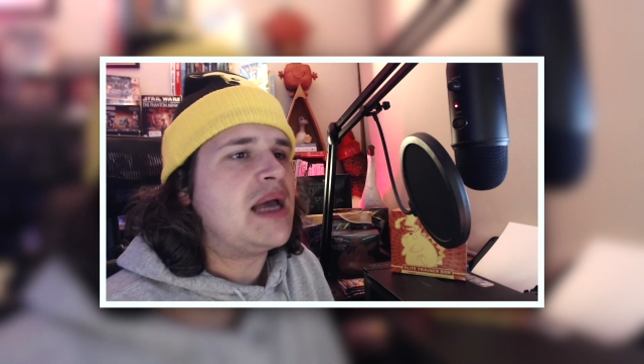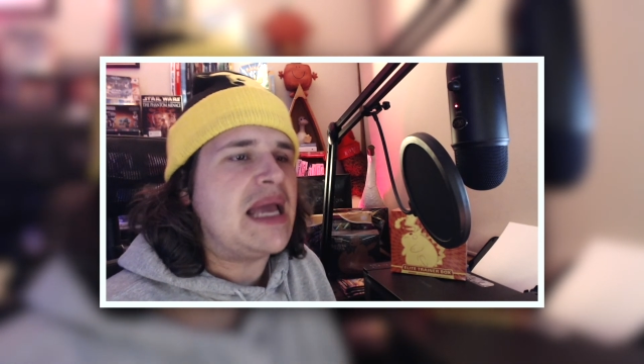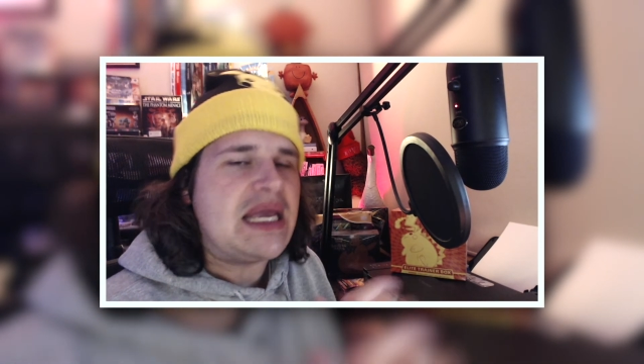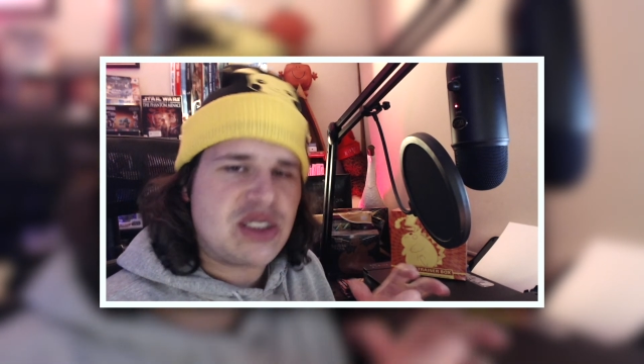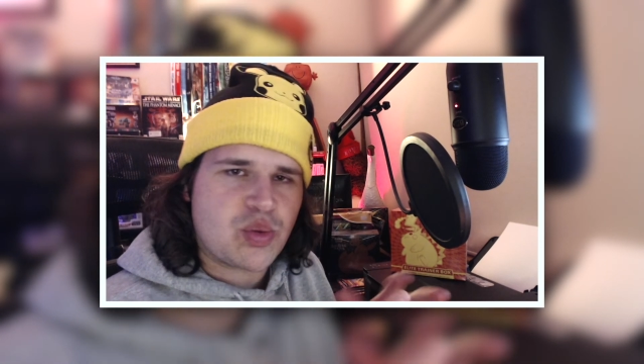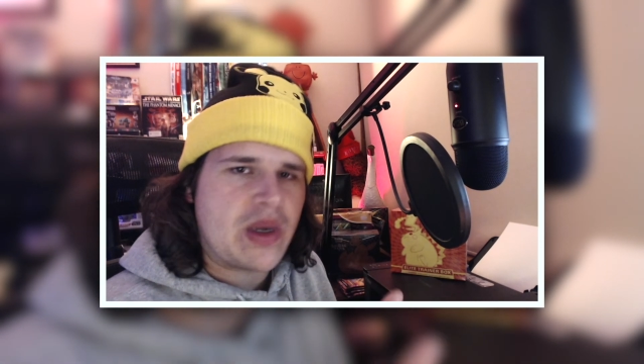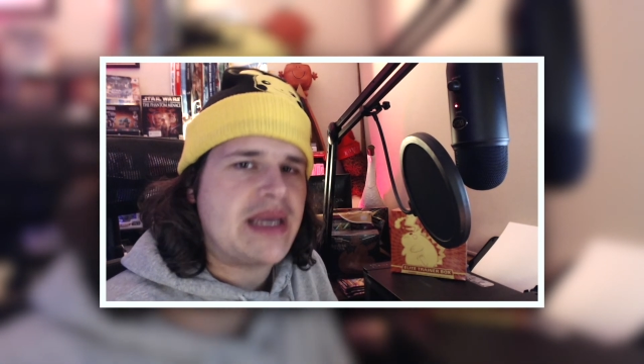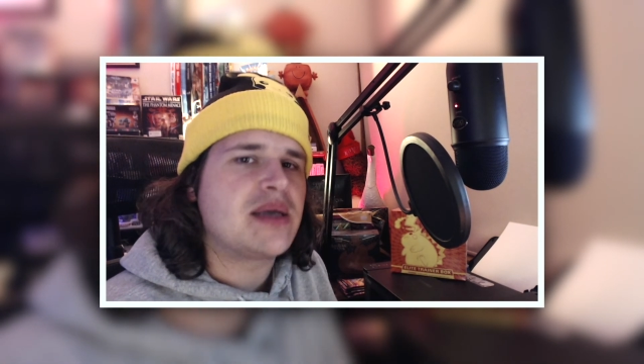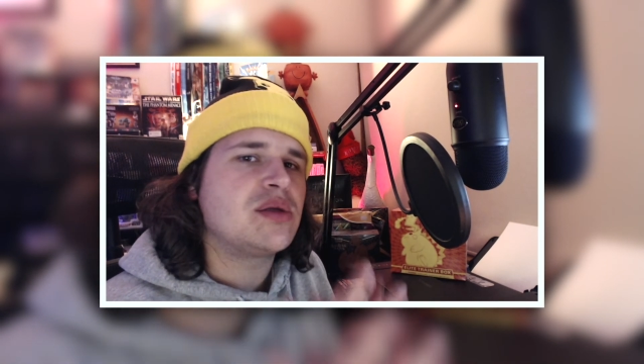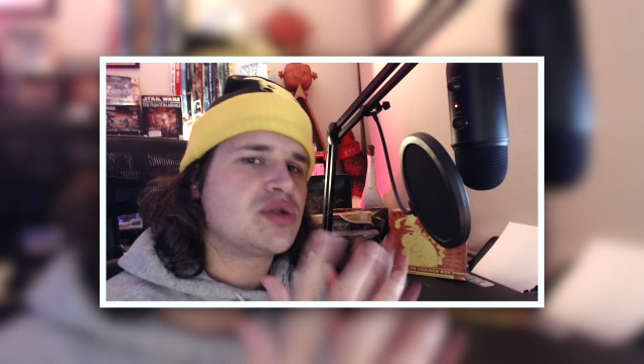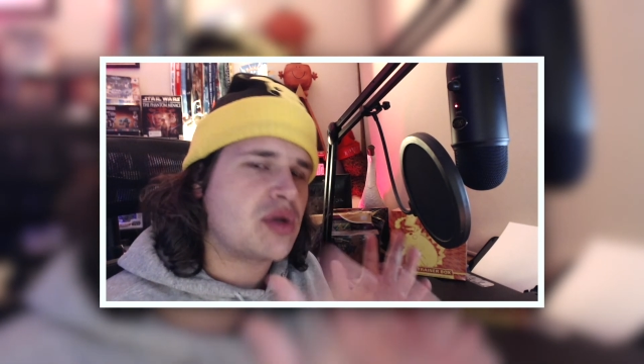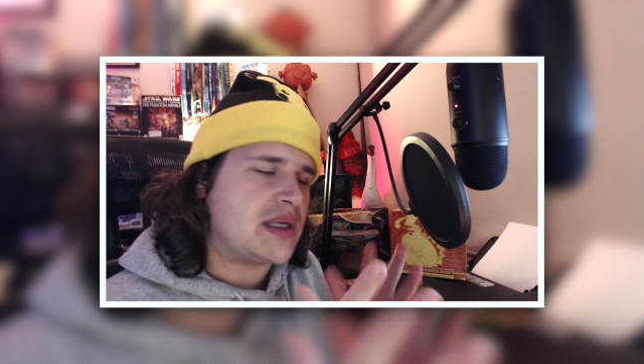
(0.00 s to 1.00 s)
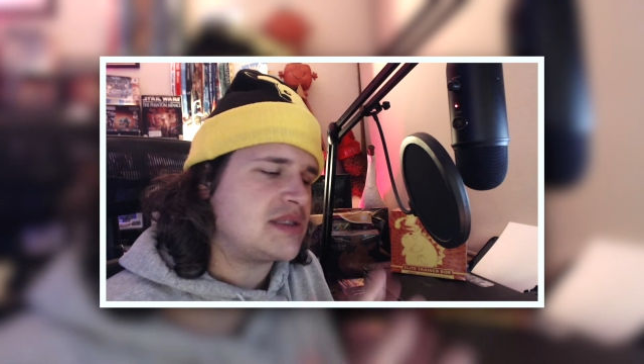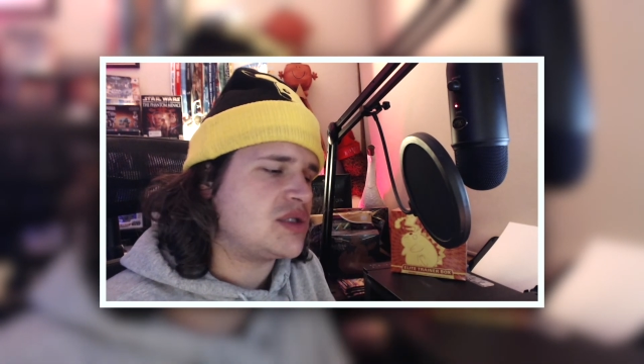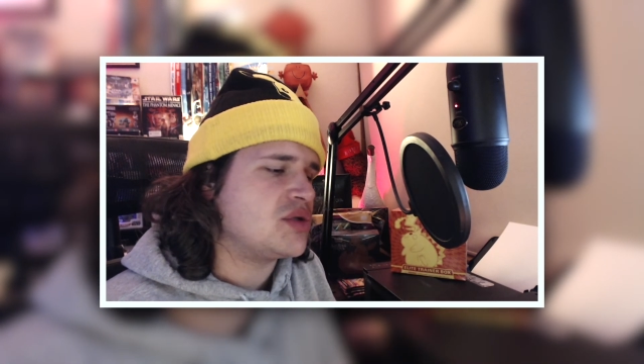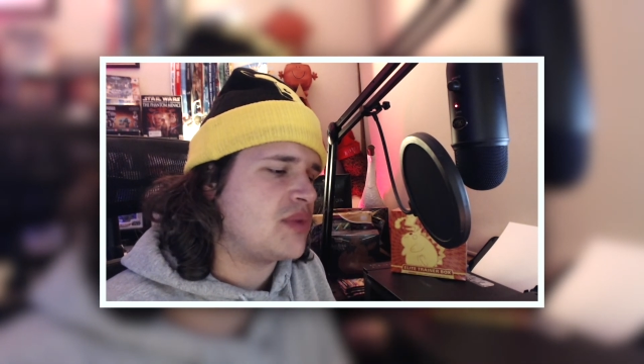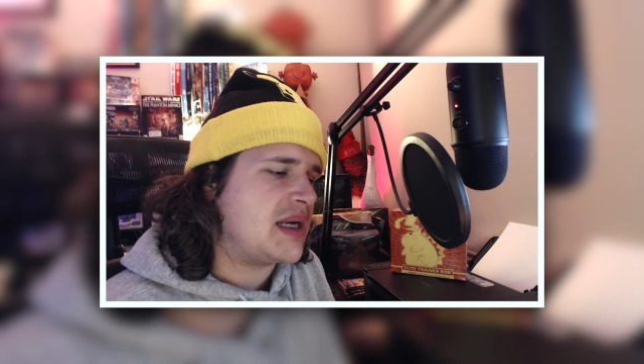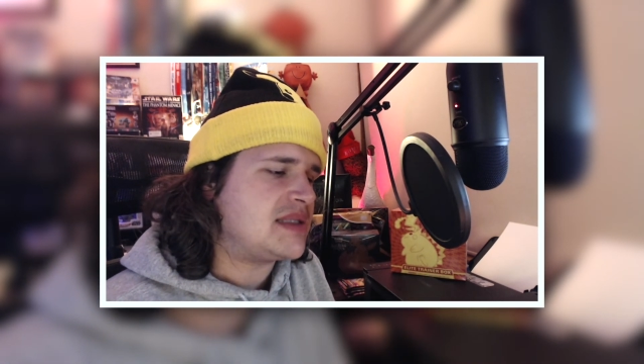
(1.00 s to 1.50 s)
each week, trying
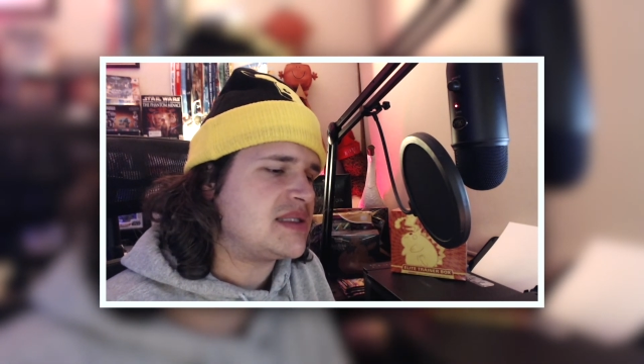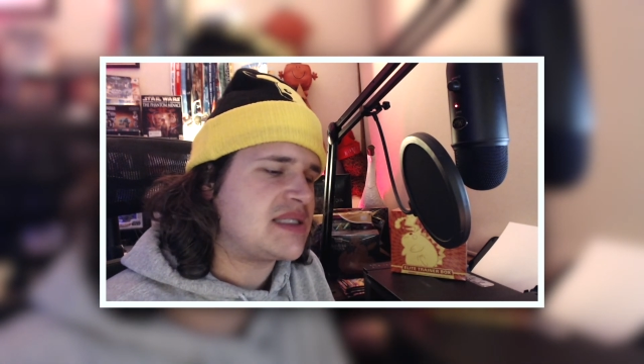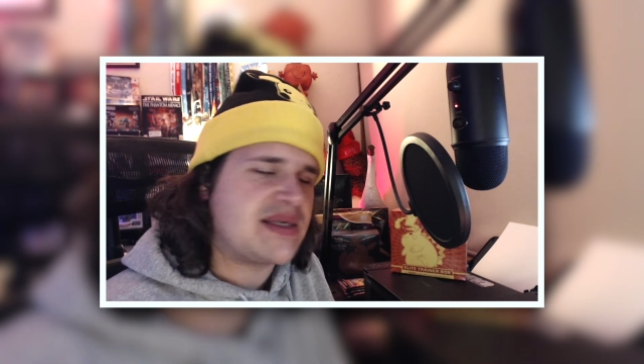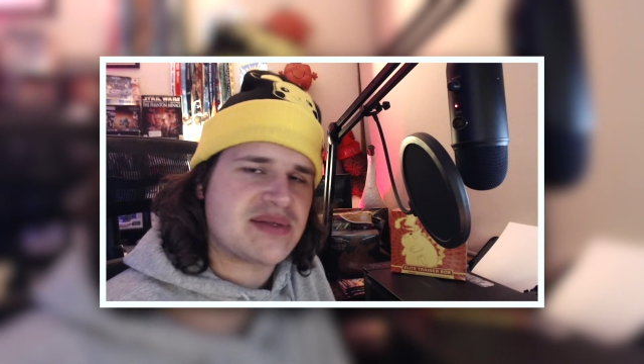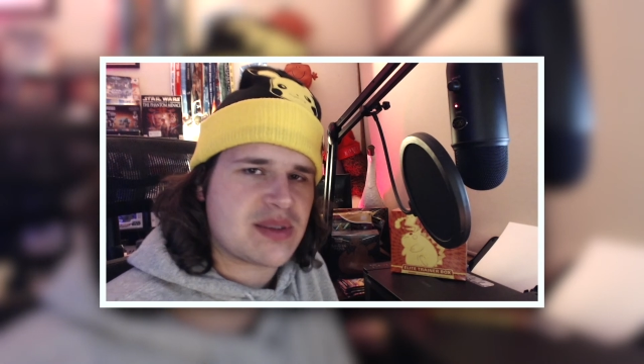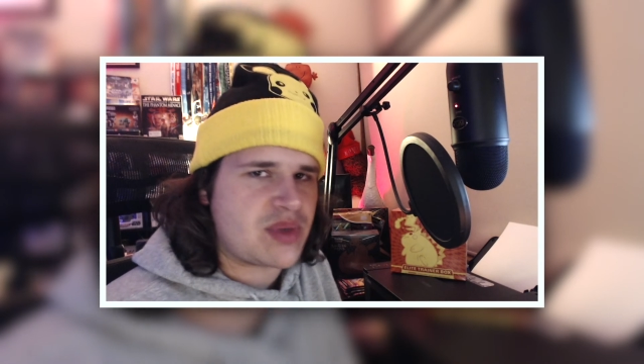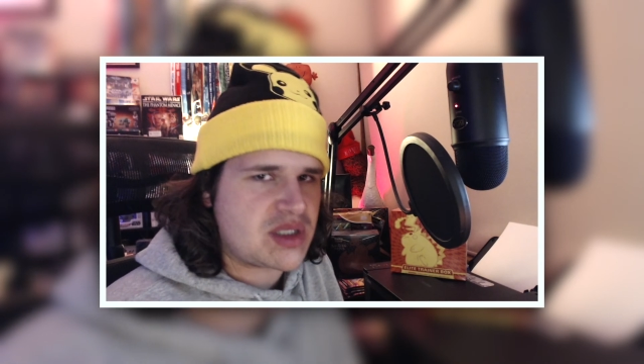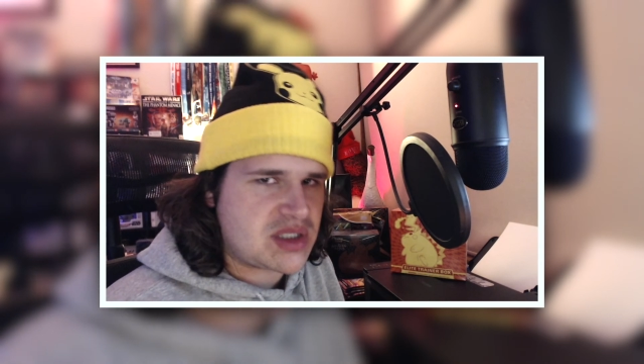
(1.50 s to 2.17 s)
to just give someone a